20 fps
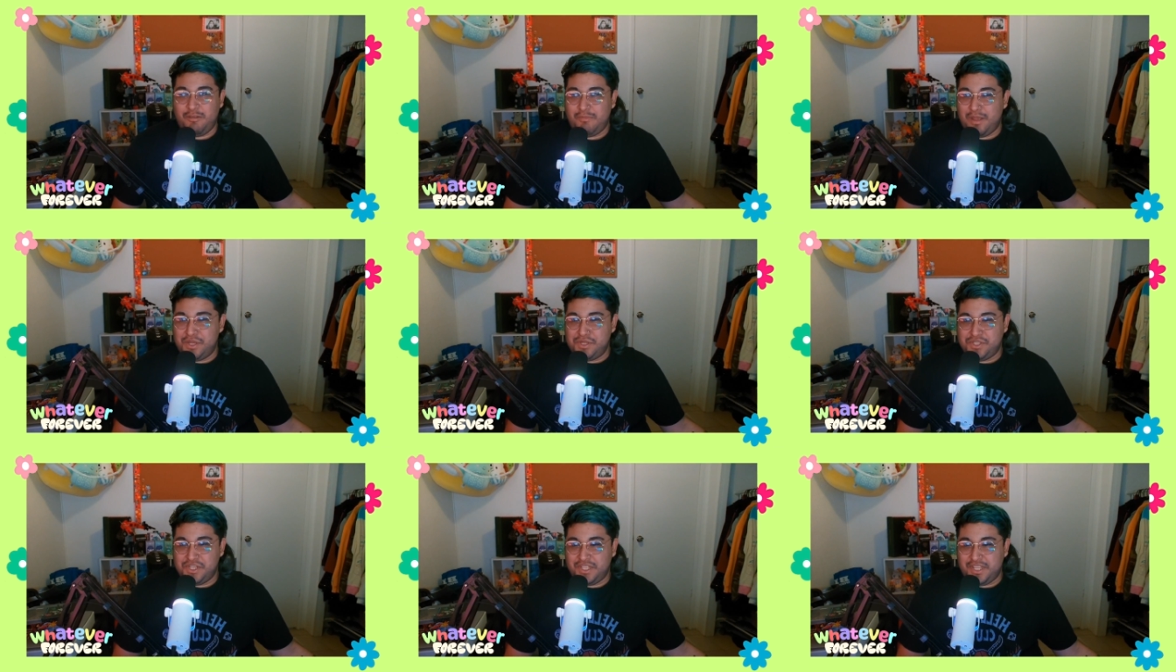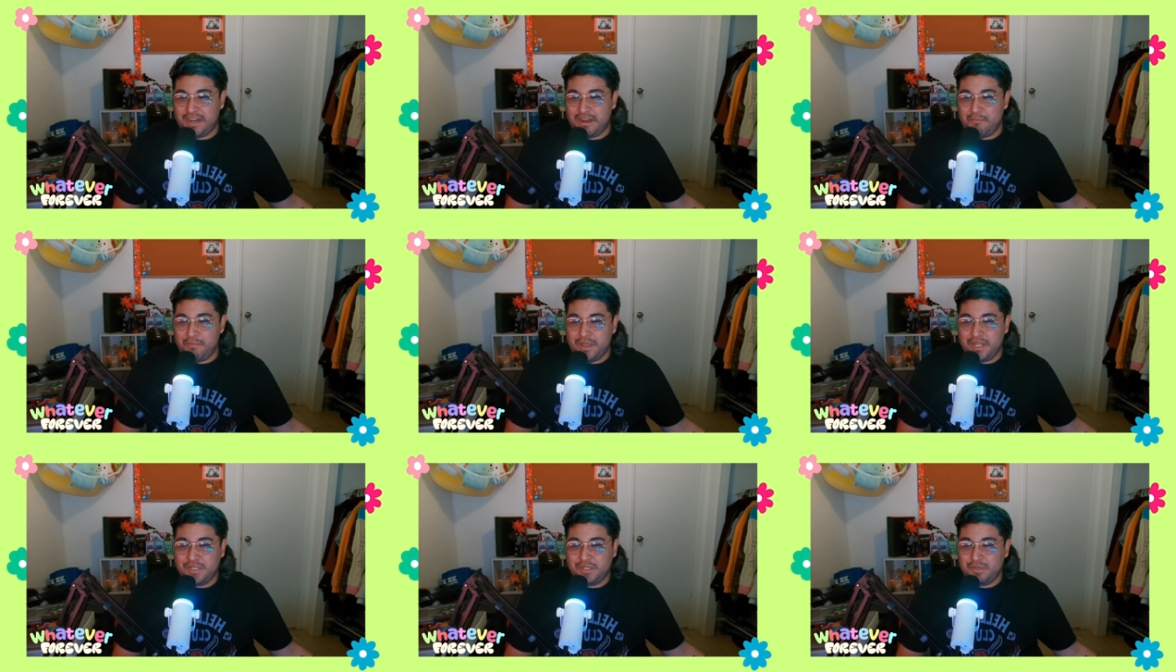about shit that
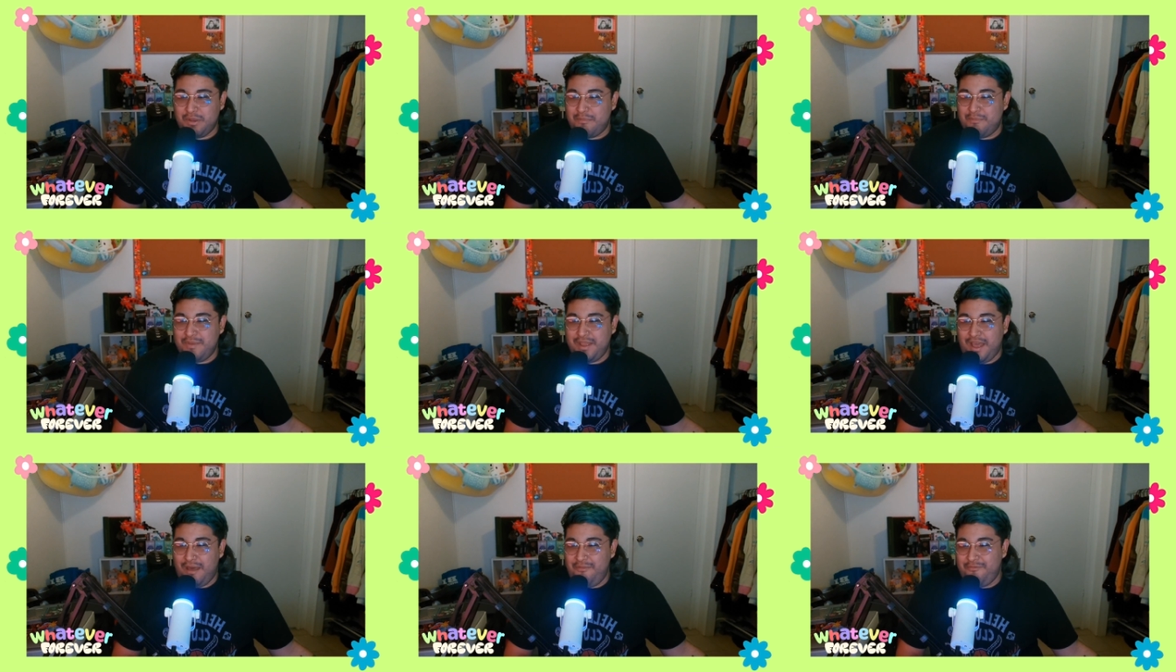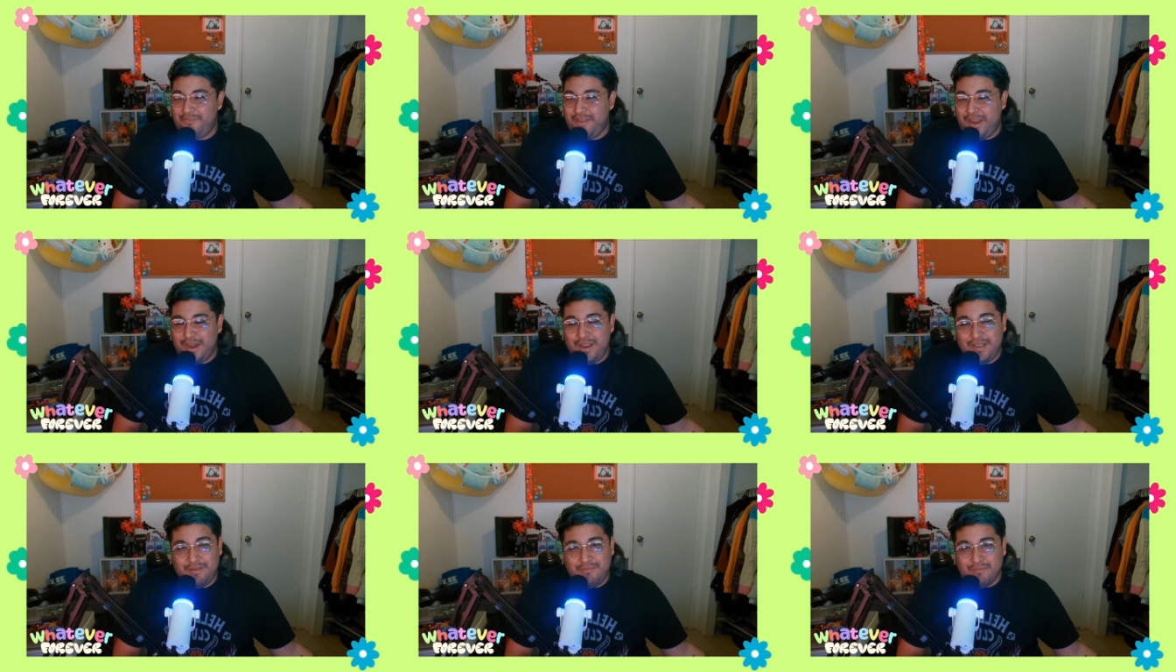I'm into. I'm I'm
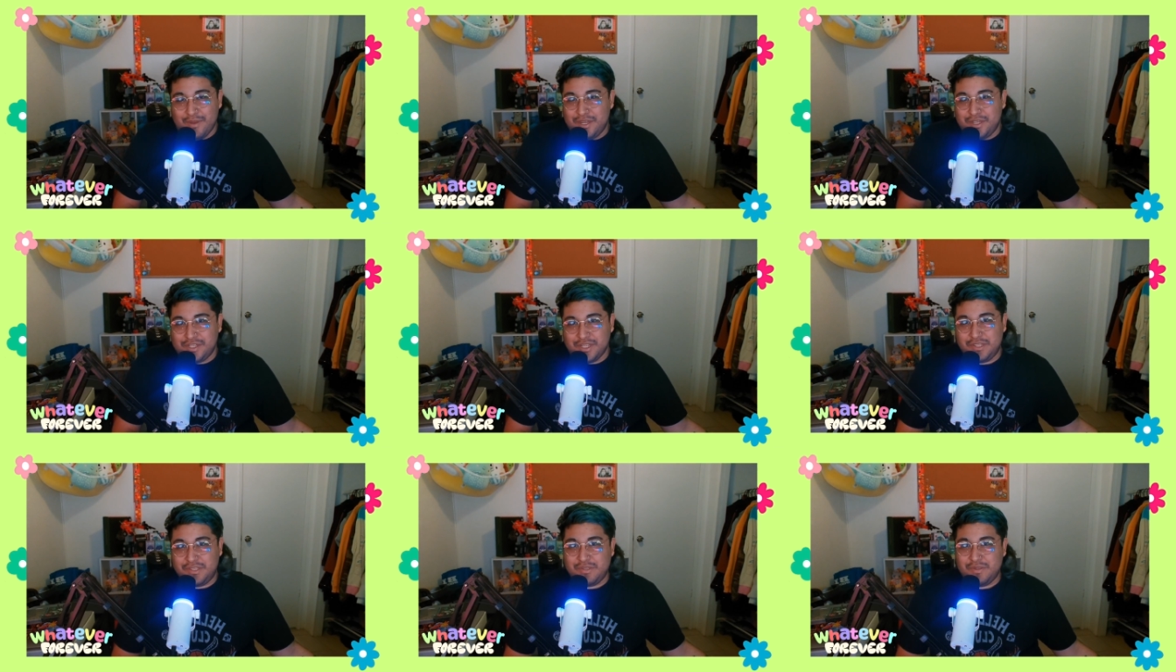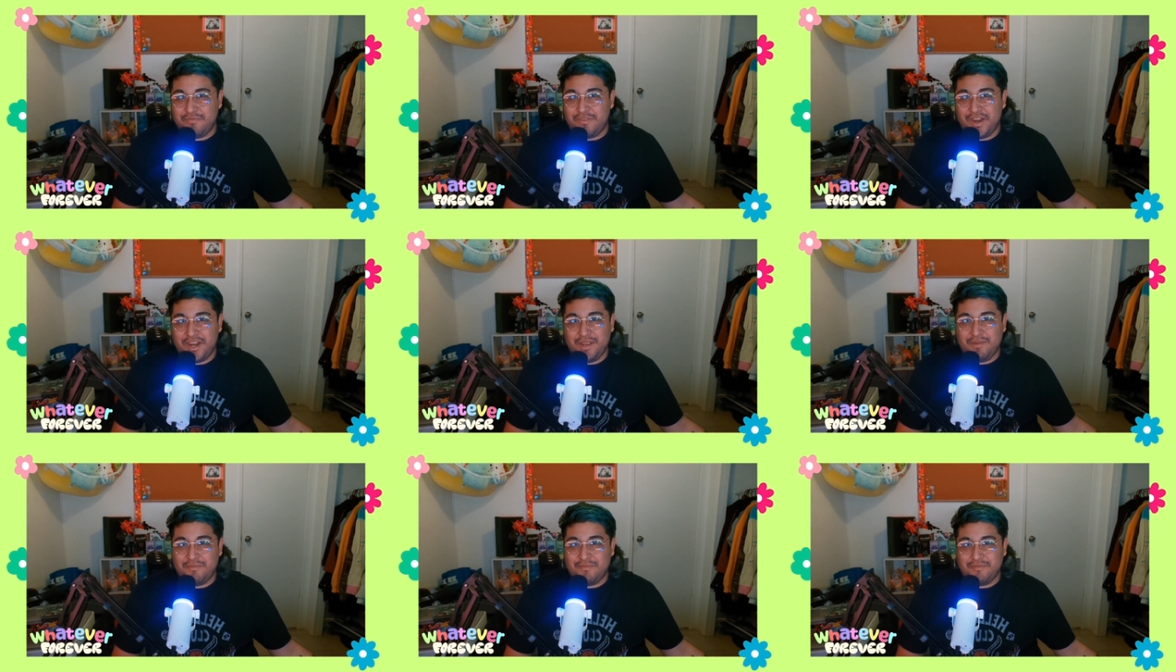very much into
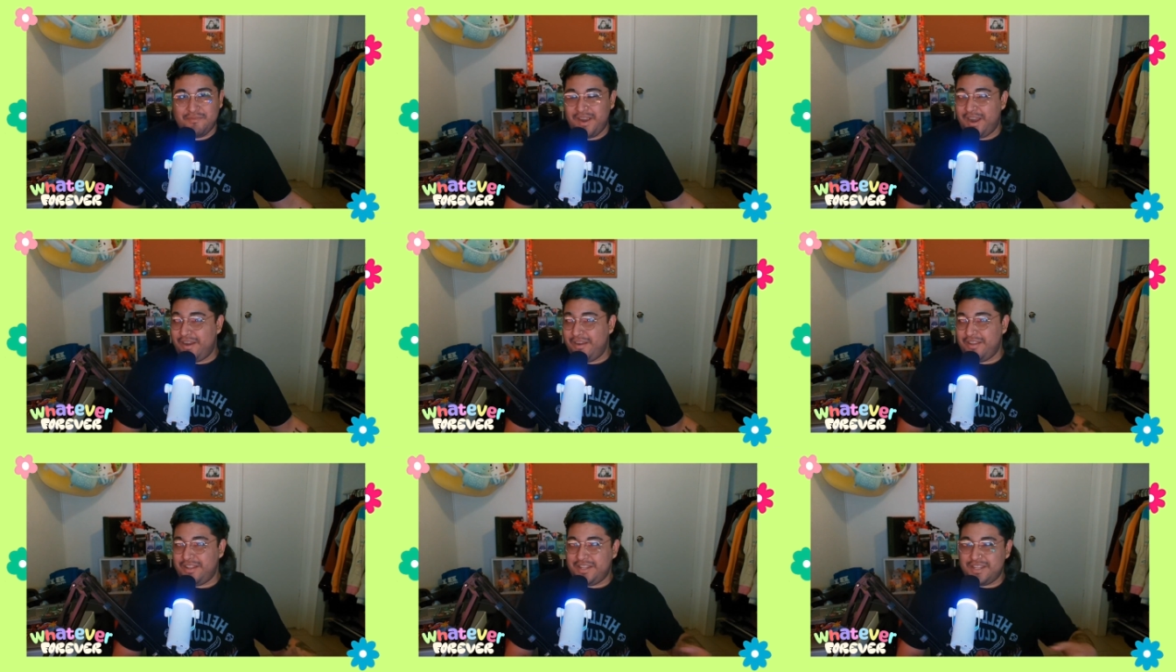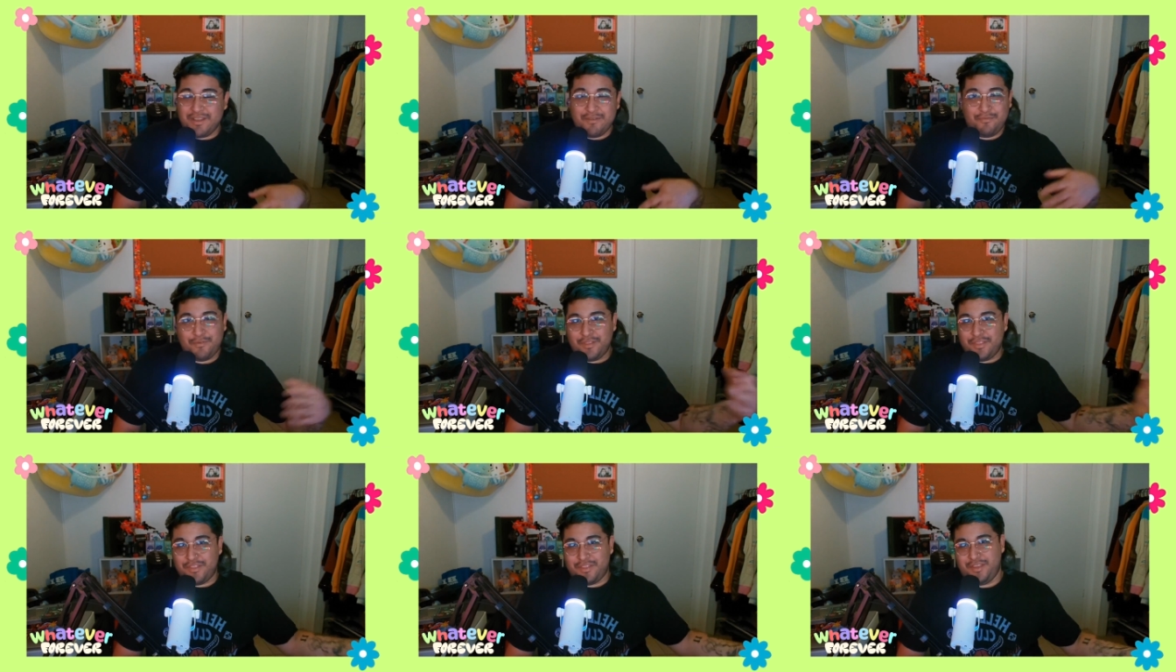very very
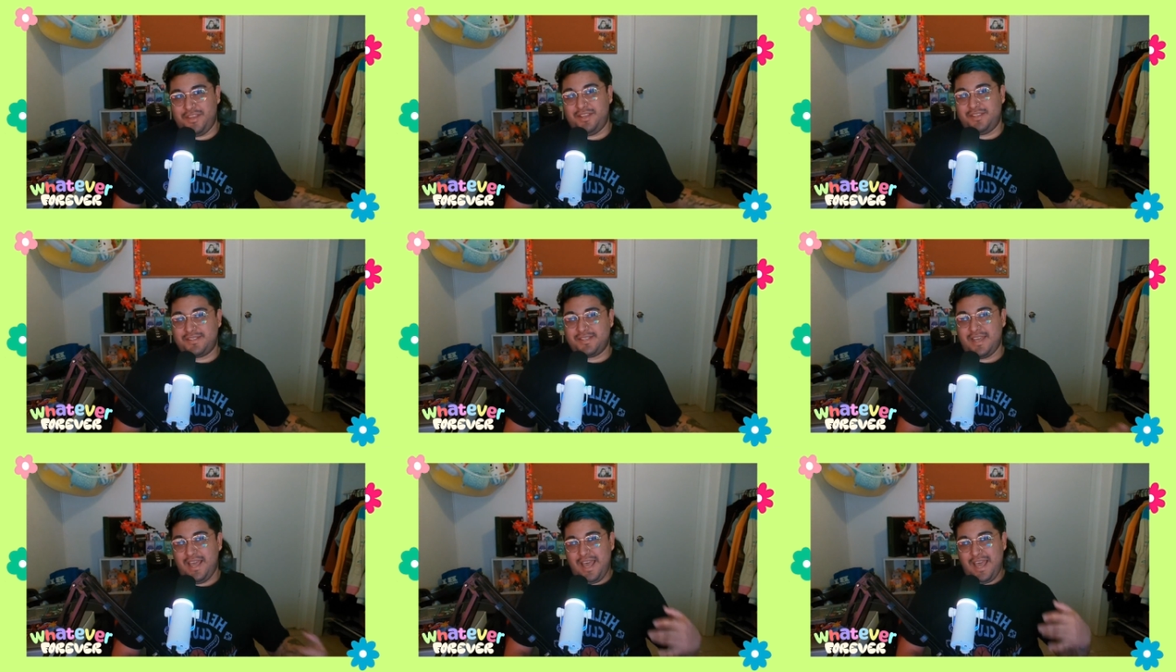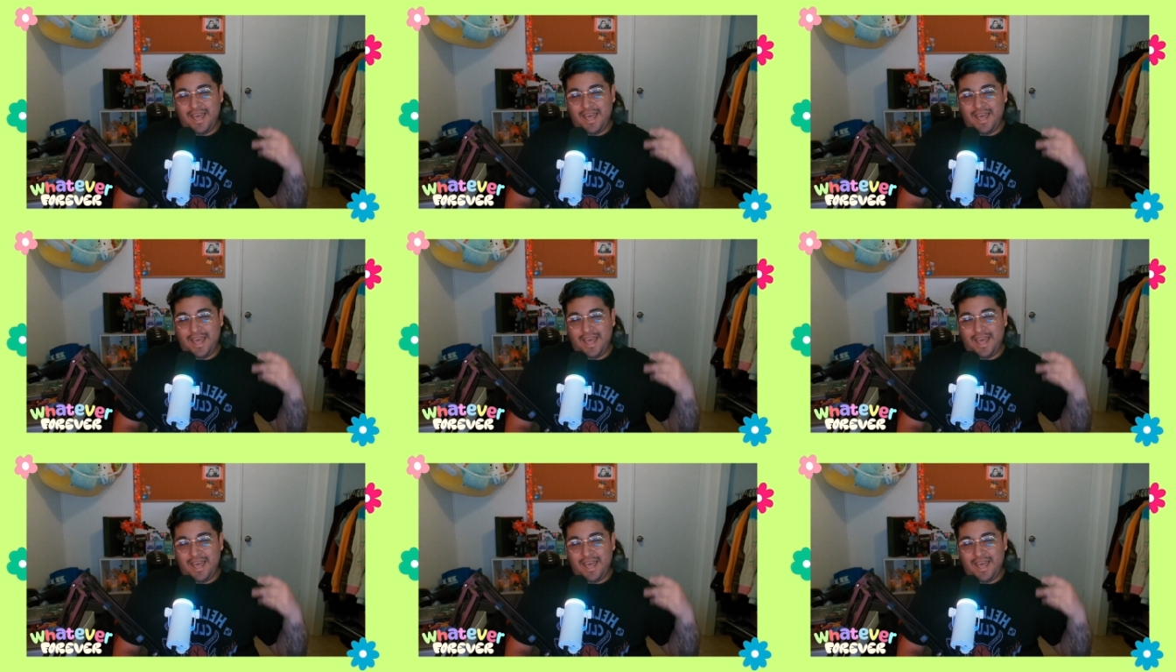different things.